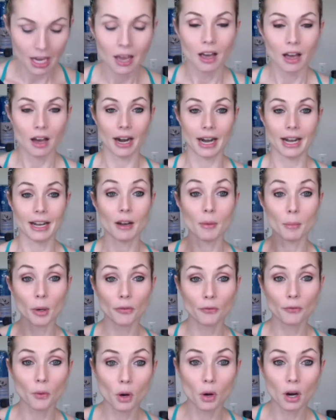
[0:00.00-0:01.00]
All right, number
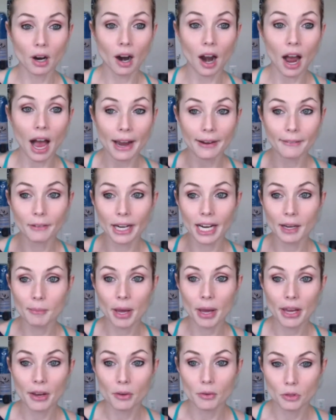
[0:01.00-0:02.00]
4, I ran
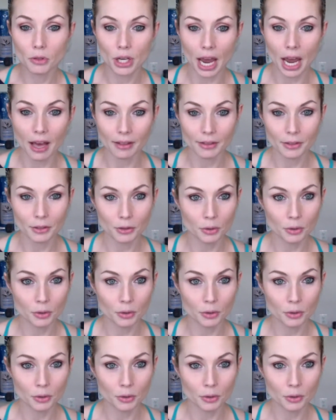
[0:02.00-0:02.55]
my own challenge